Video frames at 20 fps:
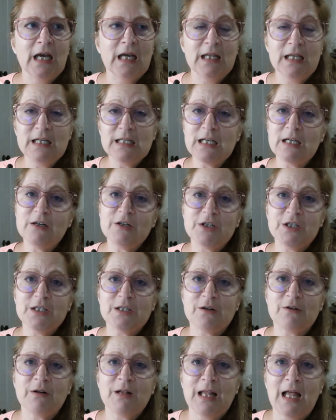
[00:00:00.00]
And these
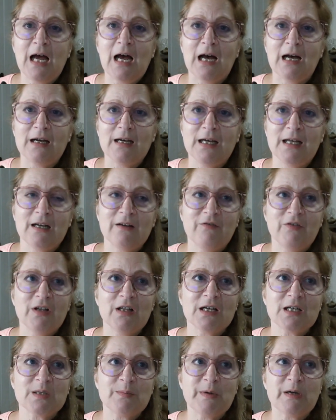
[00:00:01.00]
energies are a lot. And I
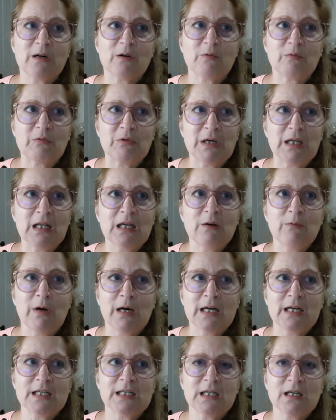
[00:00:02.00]
feel like Spirit really
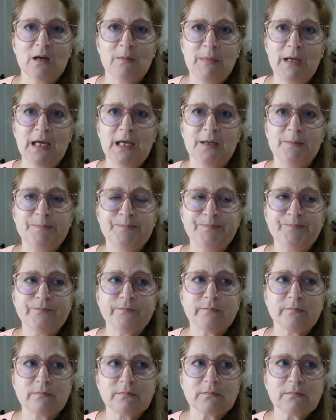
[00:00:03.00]
wanted to come in
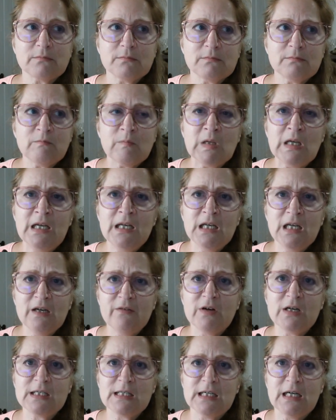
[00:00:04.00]
and
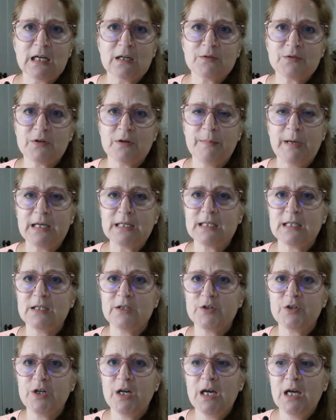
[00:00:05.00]
give us an extra
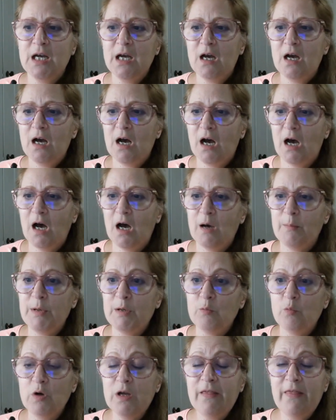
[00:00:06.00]
message. Um,
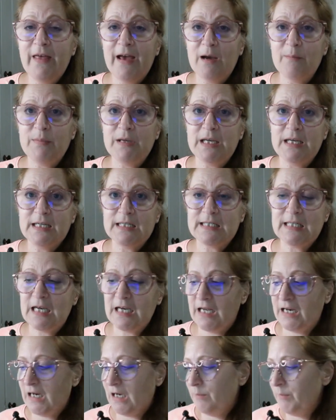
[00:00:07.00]
and with that being
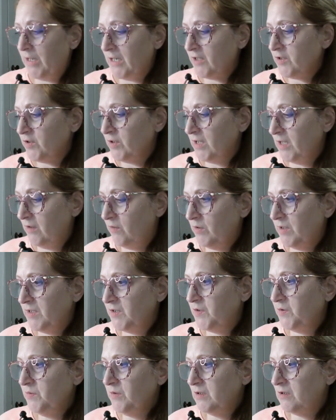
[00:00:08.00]
said, I'm actually
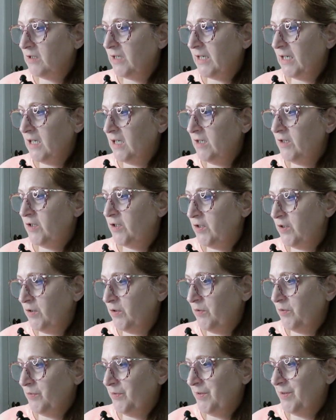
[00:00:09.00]
going to look
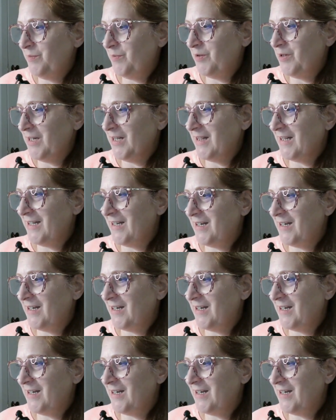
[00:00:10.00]
into, good morning,